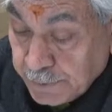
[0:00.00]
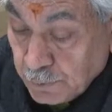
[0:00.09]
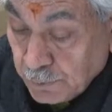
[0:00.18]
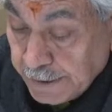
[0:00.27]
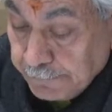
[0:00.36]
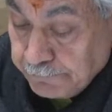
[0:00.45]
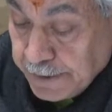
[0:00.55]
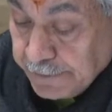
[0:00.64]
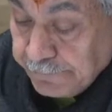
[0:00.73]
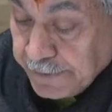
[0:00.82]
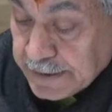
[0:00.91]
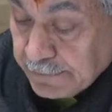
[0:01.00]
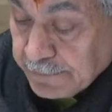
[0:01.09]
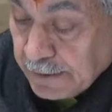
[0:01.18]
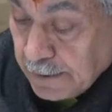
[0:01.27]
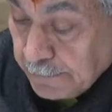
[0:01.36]
to reap benefits
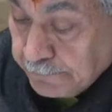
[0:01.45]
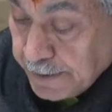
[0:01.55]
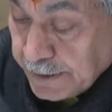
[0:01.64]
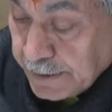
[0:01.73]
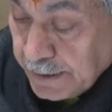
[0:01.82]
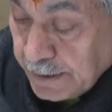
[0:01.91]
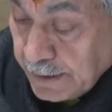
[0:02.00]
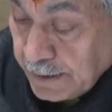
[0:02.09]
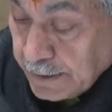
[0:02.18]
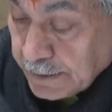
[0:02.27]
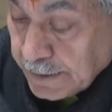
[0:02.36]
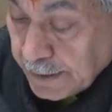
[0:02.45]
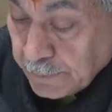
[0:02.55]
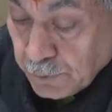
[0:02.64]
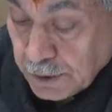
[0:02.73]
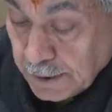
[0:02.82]
of development that
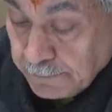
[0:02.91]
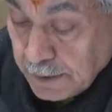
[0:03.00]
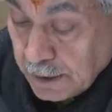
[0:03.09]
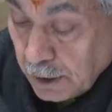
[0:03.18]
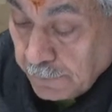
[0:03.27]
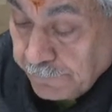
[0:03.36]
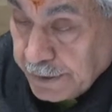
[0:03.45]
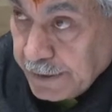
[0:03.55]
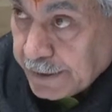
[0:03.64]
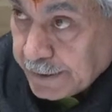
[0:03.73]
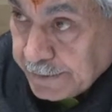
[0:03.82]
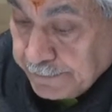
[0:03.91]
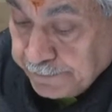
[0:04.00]
would come along with it.